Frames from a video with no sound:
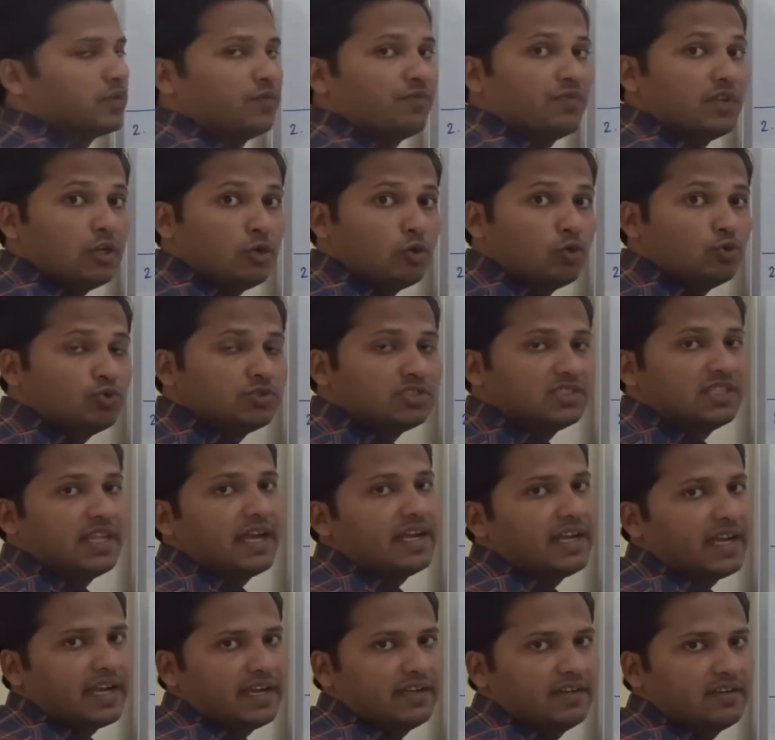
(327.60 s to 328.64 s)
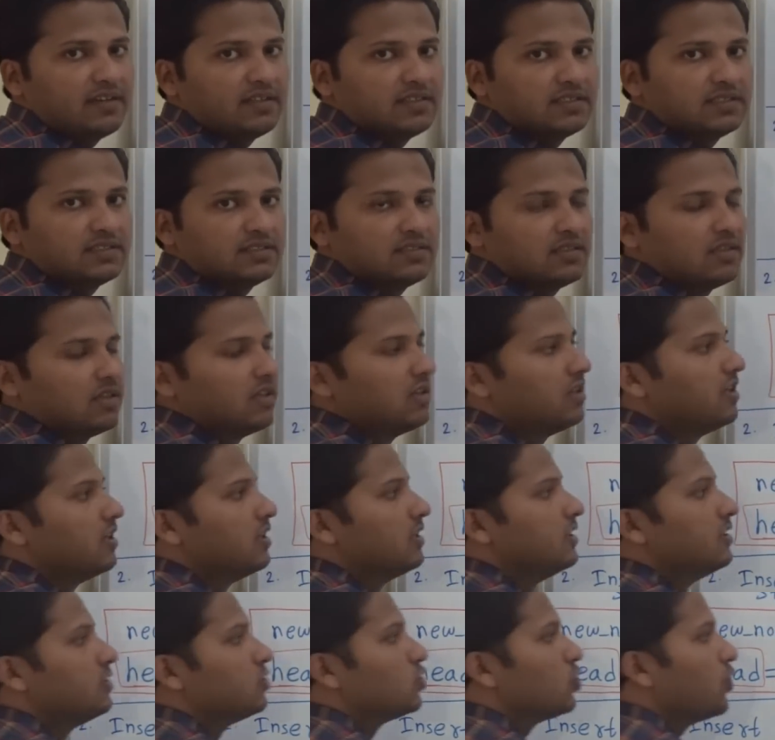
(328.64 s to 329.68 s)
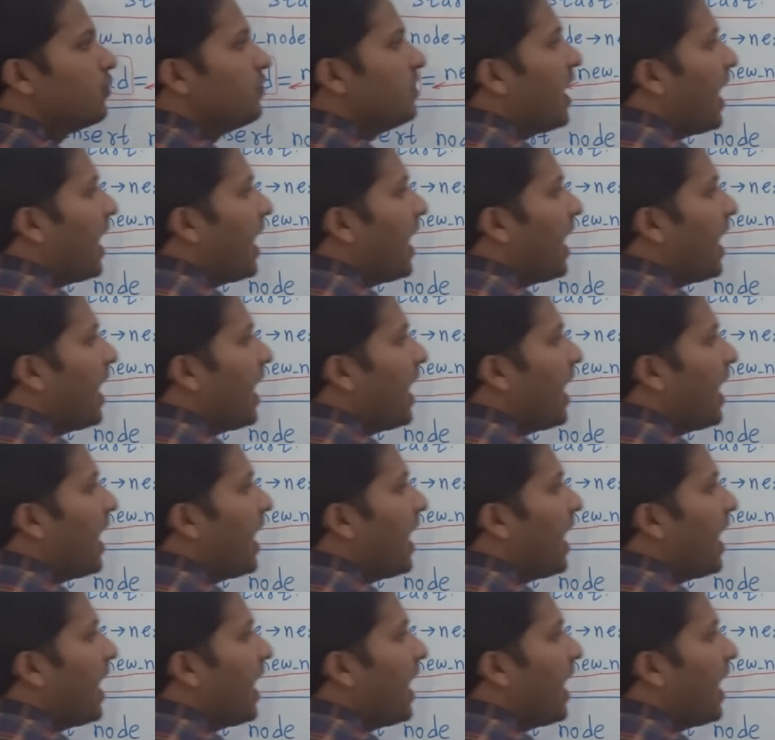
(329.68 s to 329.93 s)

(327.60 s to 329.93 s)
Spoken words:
We lose that address. So we